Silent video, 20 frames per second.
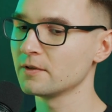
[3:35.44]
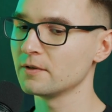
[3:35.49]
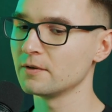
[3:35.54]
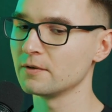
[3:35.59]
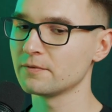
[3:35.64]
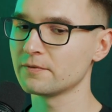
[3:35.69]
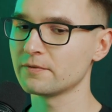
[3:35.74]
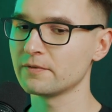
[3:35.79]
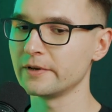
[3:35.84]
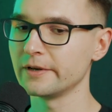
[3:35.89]

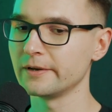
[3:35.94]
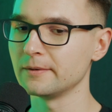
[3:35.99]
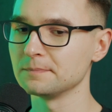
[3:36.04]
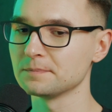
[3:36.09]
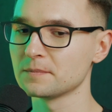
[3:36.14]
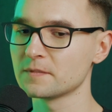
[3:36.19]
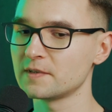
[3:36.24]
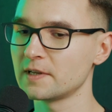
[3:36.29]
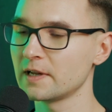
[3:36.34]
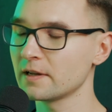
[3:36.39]
of
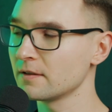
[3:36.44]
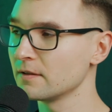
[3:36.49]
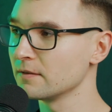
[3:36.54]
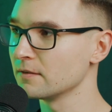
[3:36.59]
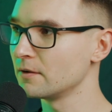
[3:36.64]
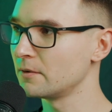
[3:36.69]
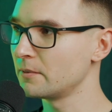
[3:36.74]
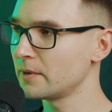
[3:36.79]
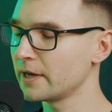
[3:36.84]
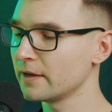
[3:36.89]
selecting
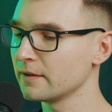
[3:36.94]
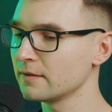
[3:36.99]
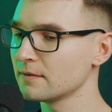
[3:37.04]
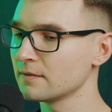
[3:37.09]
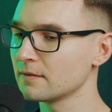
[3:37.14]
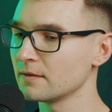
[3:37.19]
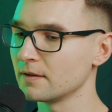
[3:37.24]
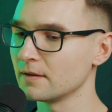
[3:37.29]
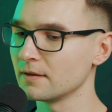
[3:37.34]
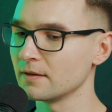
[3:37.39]
the right
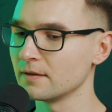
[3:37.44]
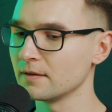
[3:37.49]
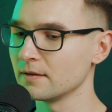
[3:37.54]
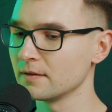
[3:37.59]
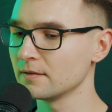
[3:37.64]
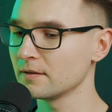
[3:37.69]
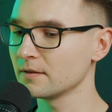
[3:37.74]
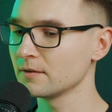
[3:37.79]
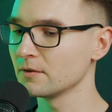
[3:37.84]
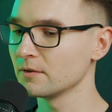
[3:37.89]

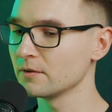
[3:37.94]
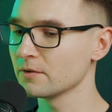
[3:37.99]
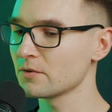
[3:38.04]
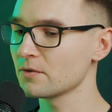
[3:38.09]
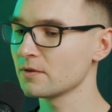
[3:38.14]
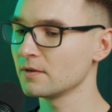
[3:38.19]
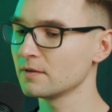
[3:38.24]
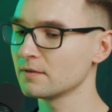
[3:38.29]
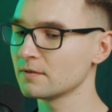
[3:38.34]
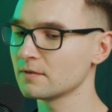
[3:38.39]

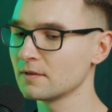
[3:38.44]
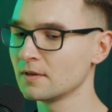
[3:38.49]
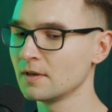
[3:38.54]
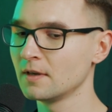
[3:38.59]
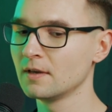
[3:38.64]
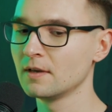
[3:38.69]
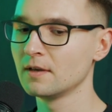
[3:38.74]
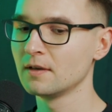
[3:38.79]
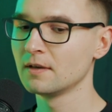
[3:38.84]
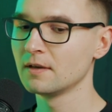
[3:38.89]
technology is
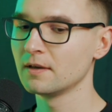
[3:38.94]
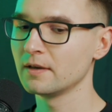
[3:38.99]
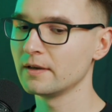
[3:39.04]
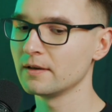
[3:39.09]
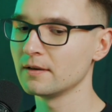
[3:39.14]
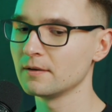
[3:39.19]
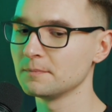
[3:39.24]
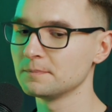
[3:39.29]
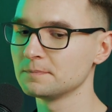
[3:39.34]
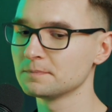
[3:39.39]

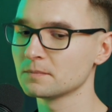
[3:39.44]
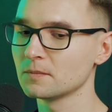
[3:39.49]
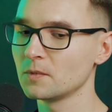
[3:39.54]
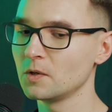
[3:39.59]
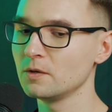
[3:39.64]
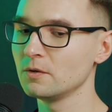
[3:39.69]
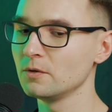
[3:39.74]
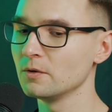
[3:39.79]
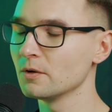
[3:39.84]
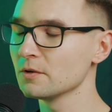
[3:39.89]

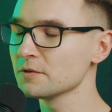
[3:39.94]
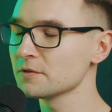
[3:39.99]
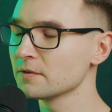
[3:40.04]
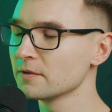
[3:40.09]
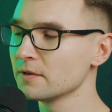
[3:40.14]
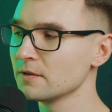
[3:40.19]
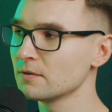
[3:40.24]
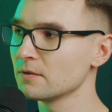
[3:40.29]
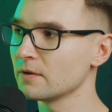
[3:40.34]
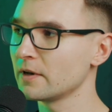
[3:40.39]
you also
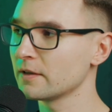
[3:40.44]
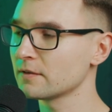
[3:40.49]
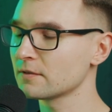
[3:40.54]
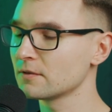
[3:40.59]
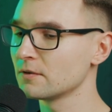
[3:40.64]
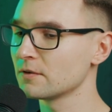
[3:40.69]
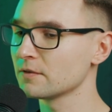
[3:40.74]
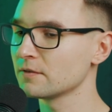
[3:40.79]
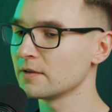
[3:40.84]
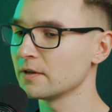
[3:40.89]
need to ask
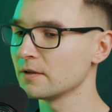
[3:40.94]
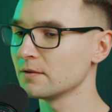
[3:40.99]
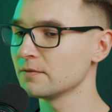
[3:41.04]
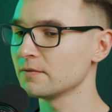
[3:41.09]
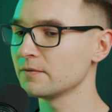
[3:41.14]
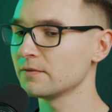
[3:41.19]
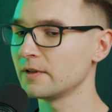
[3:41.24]
yourself,